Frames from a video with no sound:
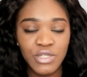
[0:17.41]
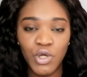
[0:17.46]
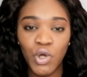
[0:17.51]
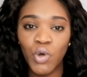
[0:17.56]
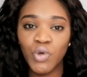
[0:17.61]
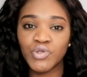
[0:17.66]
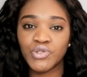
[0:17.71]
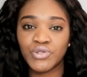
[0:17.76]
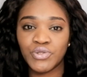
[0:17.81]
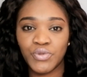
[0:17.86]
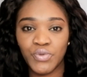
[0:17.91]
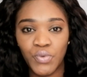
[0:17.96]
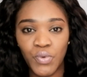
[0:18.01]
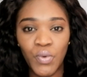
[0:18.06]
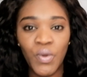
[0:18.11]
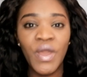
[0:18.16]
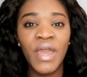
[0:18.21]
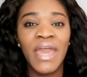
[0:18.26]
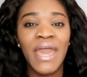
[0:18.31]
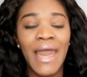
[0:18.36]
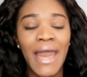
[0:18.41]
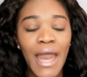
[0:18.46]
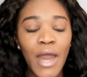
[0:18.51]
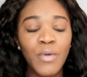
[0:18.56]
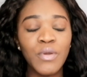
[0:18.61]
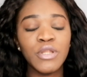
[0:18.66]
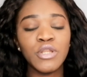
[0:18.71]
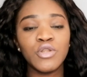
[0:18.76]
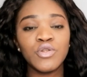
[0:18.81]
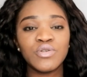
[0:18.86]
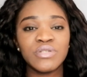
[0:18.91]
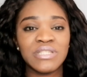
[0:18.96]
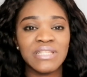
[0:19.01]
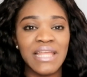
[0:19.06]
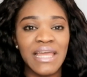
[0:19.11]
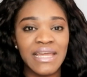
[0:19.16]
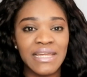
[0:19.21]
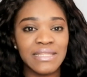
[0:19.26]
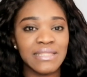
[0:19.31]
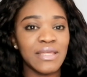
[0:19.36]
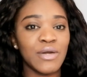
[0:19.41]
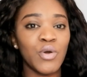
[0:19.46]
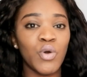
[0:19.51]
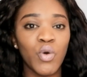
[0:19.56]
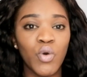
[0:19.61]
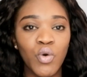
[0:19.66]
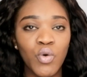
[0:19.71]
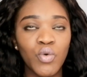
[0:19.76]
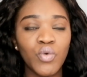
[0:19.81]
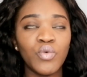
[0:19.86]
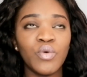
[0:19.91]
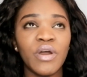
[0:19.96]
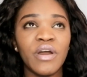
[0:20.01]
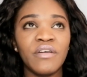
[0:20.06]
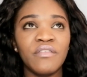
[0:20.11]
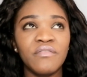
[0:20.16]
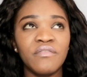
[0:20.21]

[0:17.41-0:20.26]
it goes through, how it looks like, the whole,